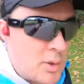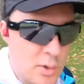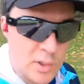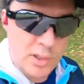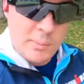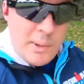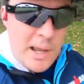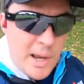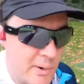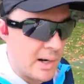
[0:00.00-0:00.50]

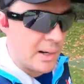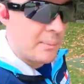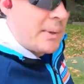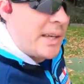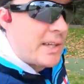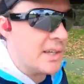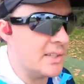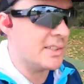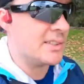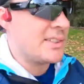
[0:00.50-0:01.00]
doing the Bay Run
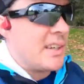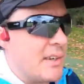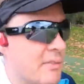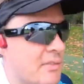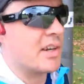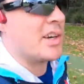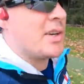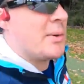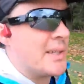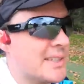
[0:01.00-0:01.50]
because
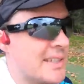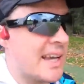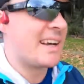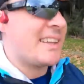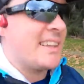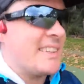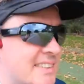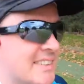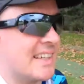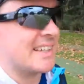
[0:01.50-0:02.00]
I've got to do
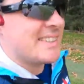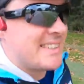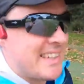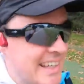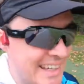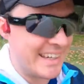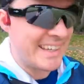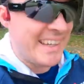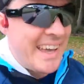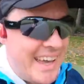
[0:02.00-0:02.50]
exactly
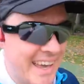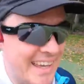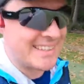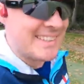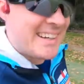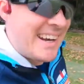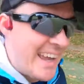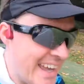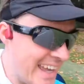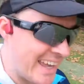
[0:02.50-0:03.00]
16K
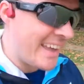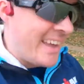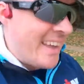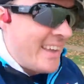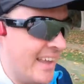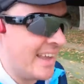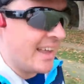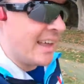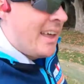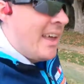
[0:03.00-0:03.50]
today.
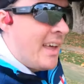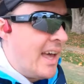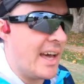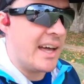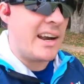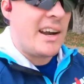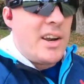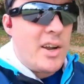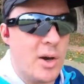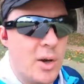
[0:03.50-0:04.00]

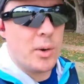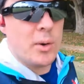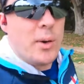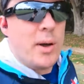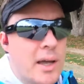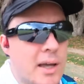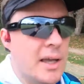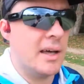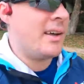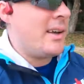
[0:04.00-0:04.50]
And I know
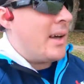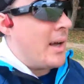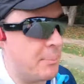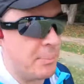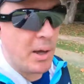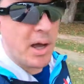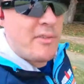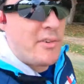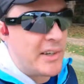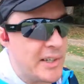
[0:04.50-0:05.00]
a
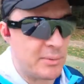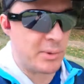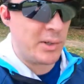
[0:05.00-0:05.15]
perfect